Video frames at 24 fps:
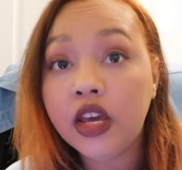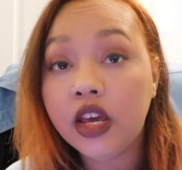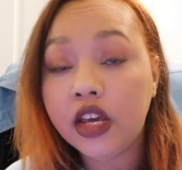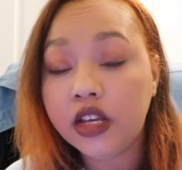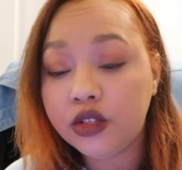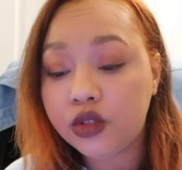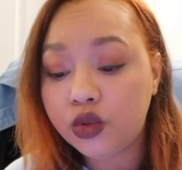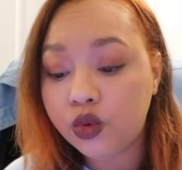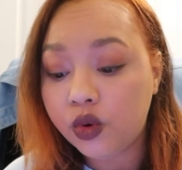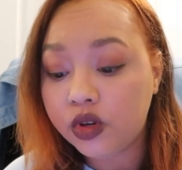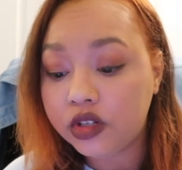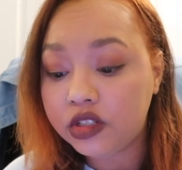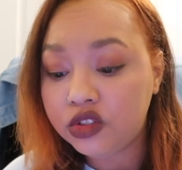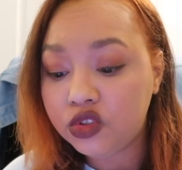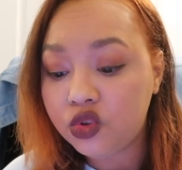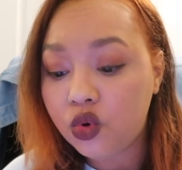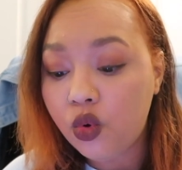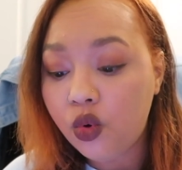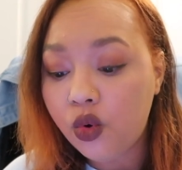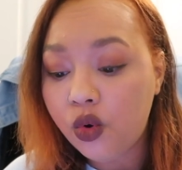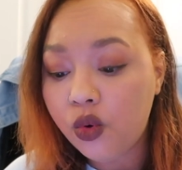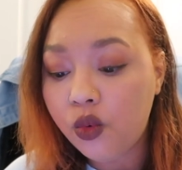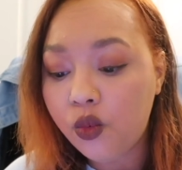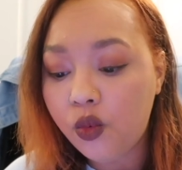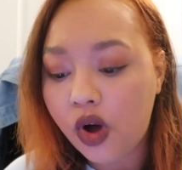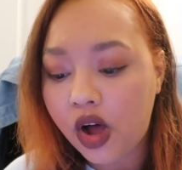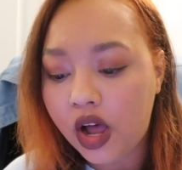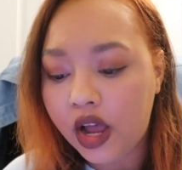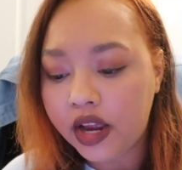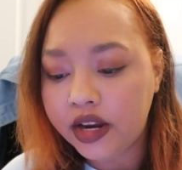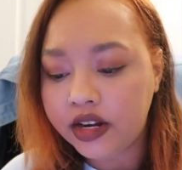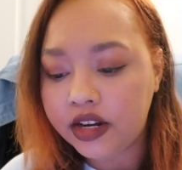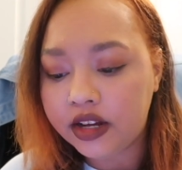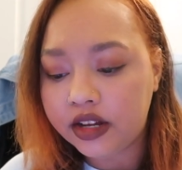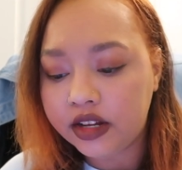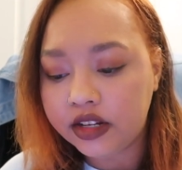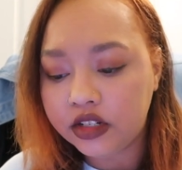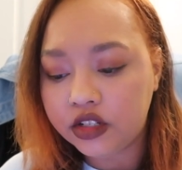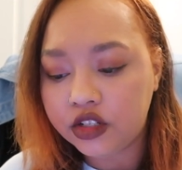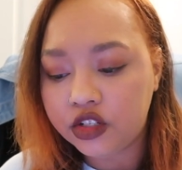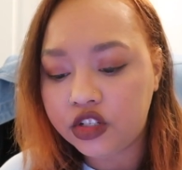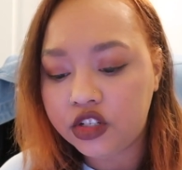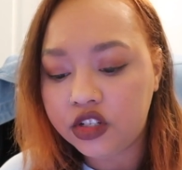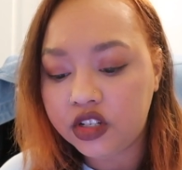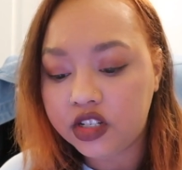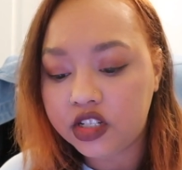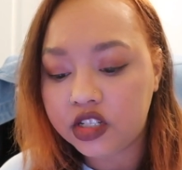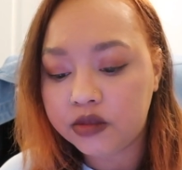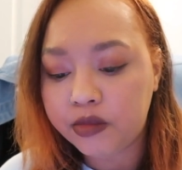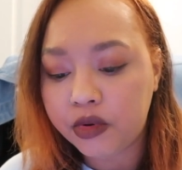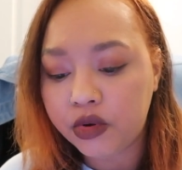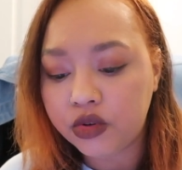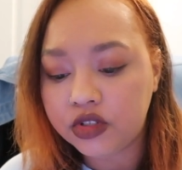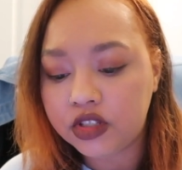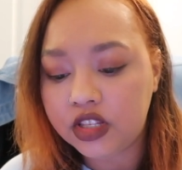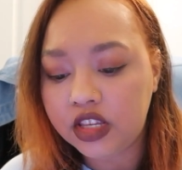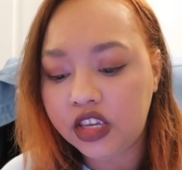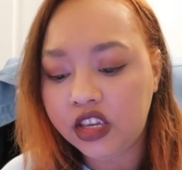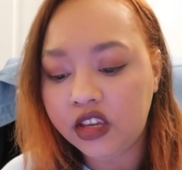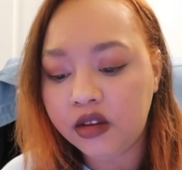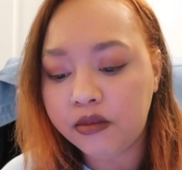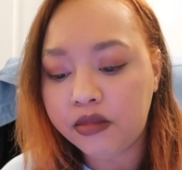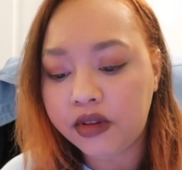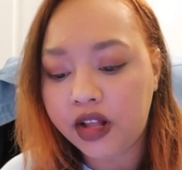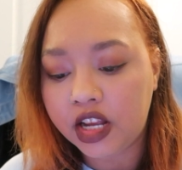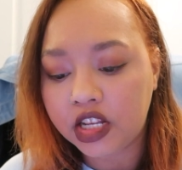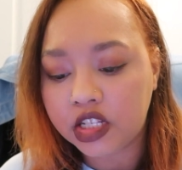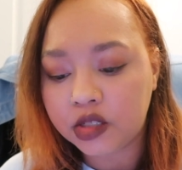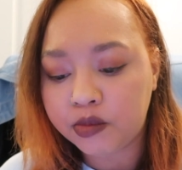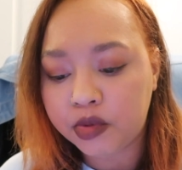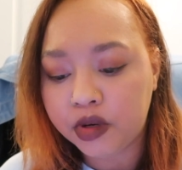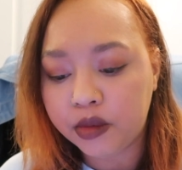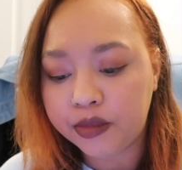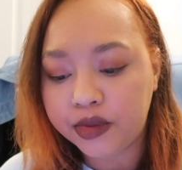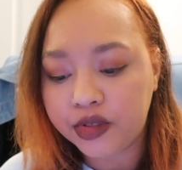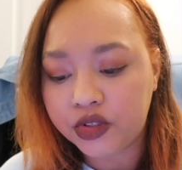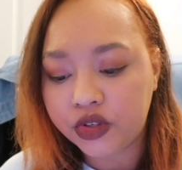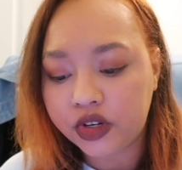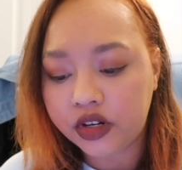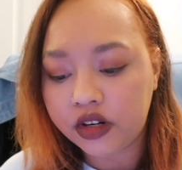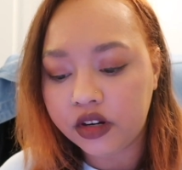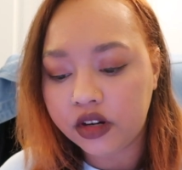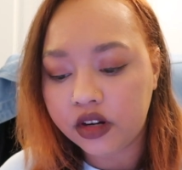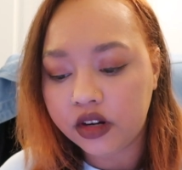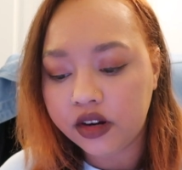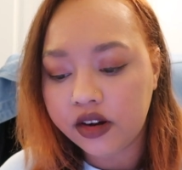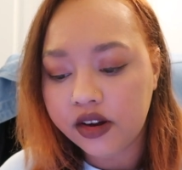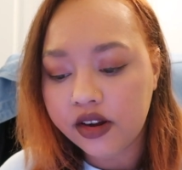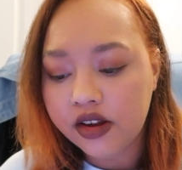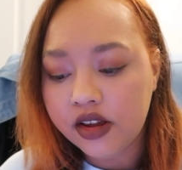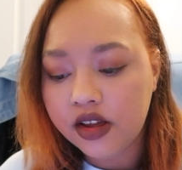into a school-wide hunt to expose the e-blast perpetrator.